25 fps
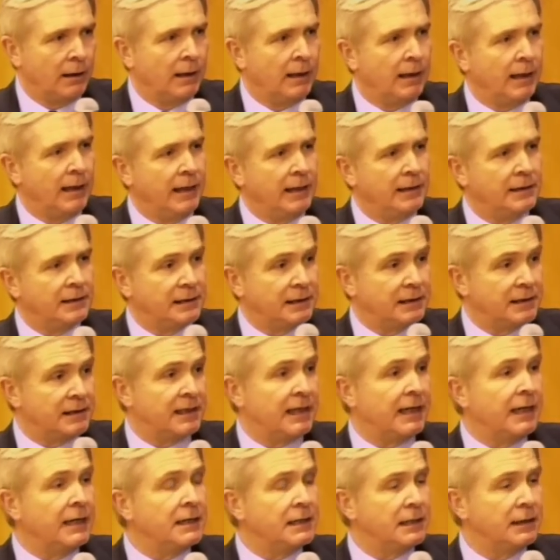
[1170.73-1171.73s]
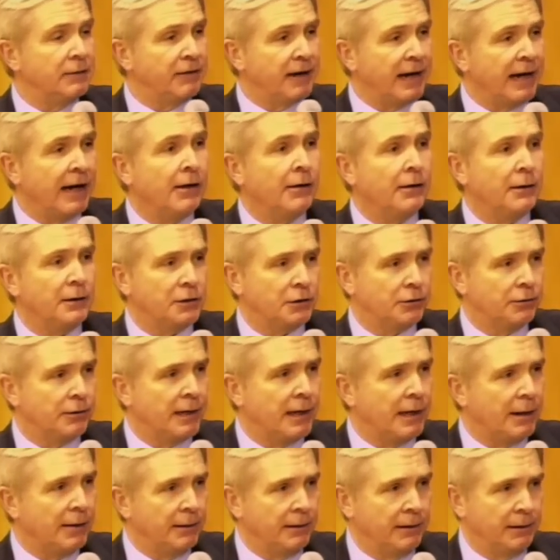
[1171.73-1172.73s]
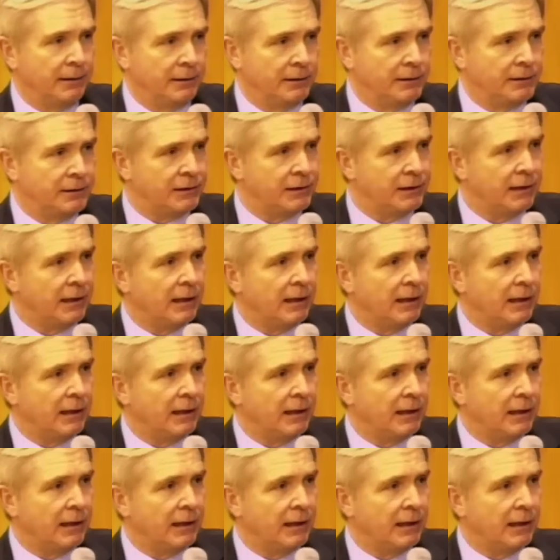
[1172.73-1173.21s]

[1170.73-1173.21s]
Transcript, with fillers: is distinctive character areas.